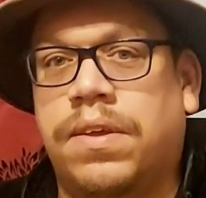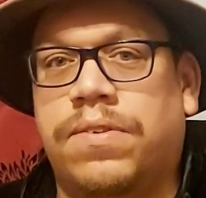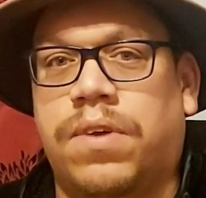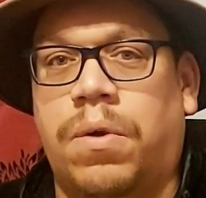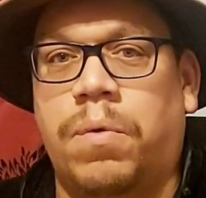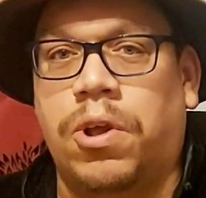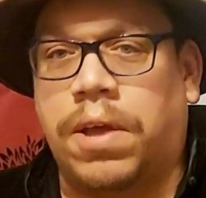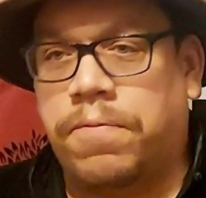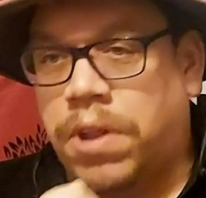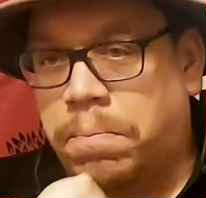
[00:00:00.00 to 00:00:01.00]
So we're
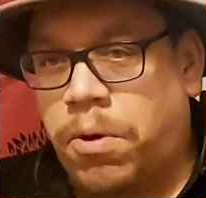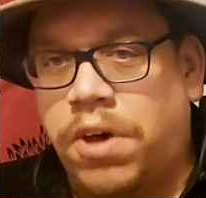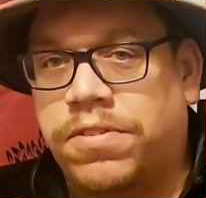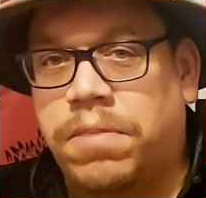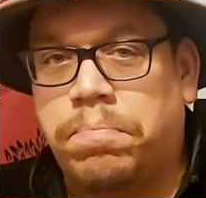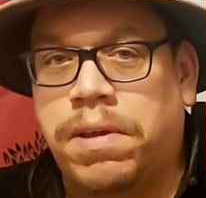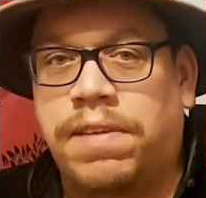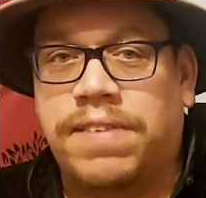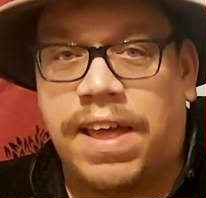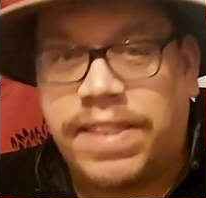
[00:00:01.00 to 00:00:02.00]
looking for the person of
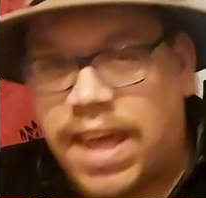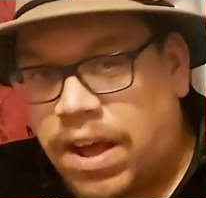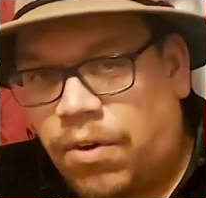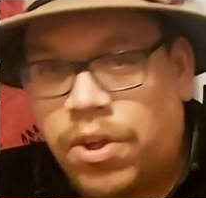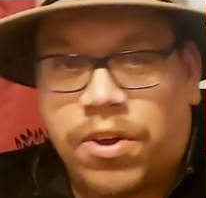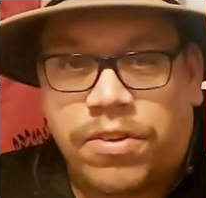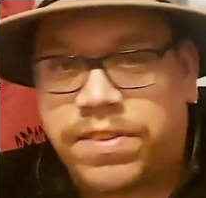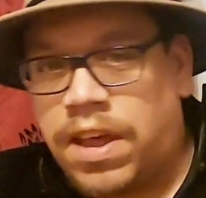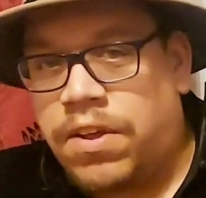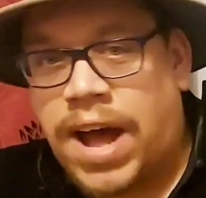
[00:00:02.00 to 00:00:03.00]
peace and their
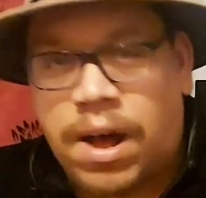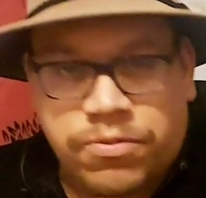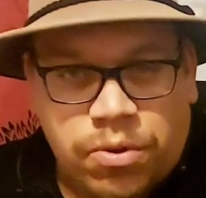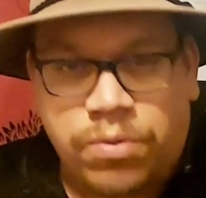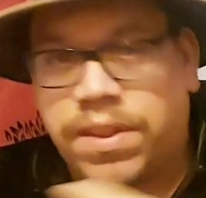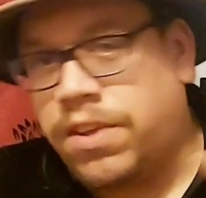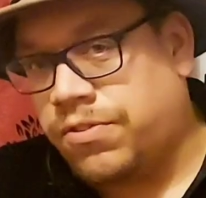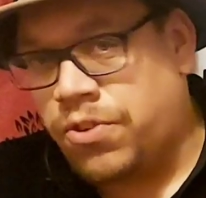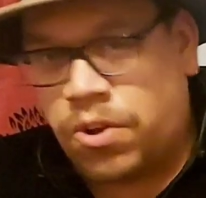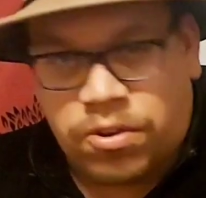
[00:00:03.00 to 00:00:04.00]
oikos, their household, their
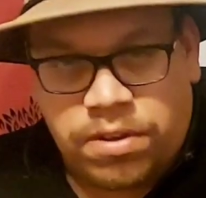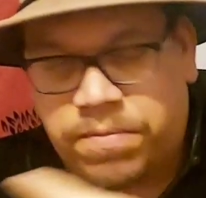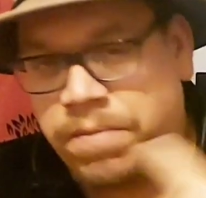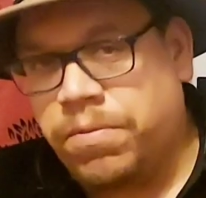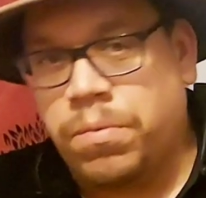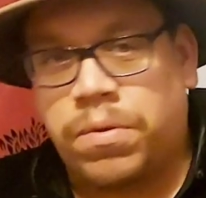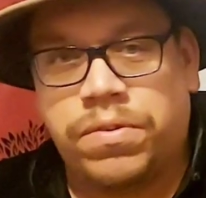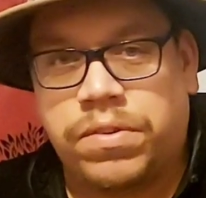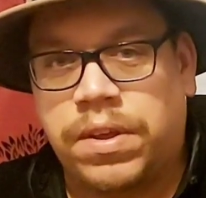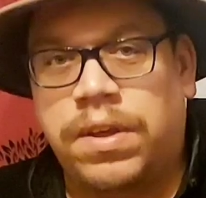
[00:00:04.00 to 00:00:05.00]
circle of
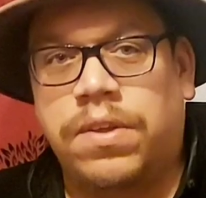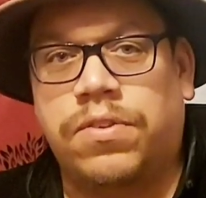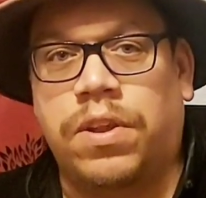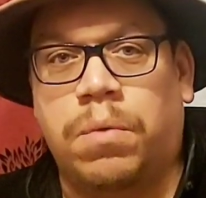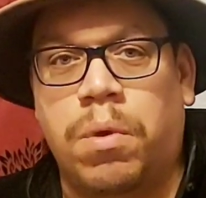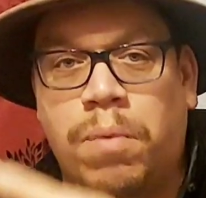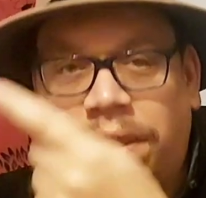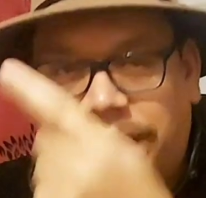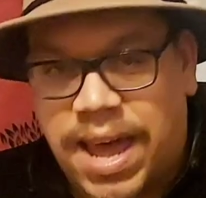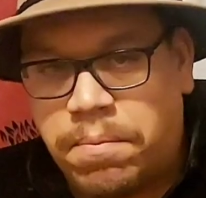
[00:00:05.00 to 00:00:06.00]
influence, so that we
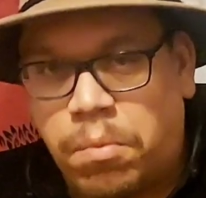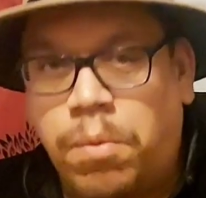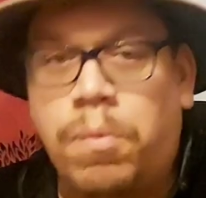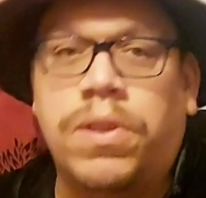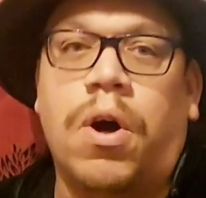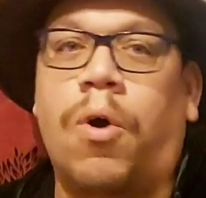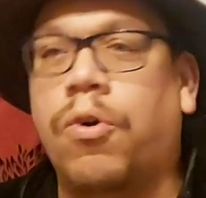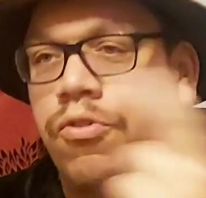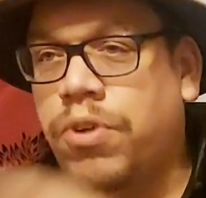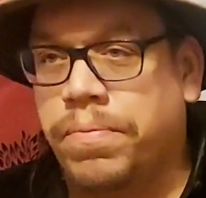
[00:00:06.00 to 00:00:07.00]
win them and we win the
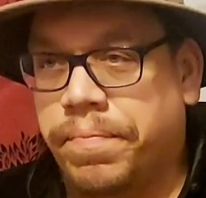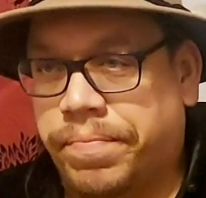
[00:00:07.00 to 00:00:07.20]
whole group.